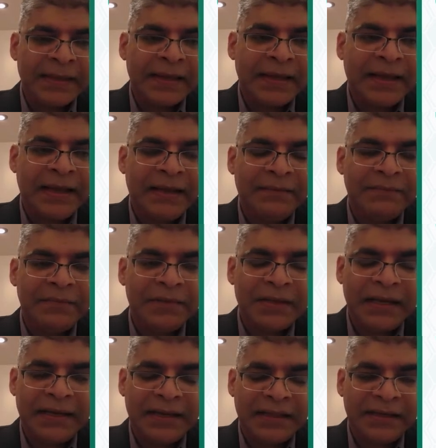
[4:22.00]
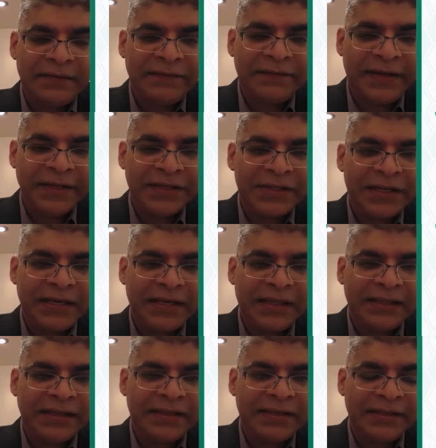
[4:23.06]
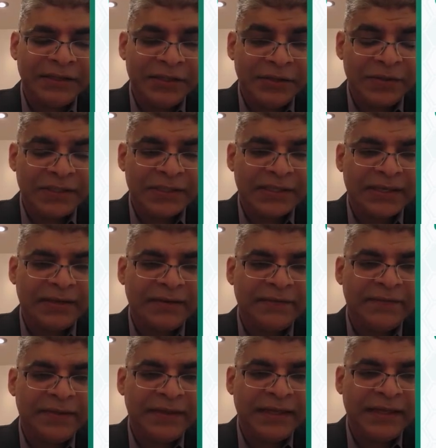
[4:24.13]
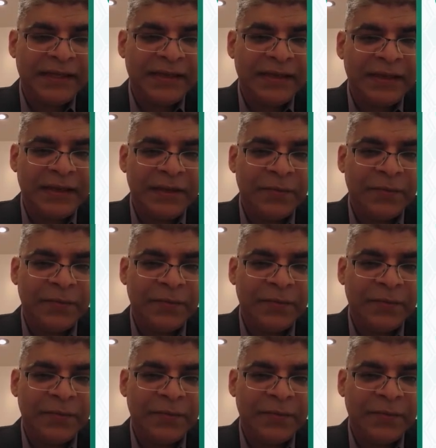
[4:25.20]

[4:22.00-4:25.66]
Another use of the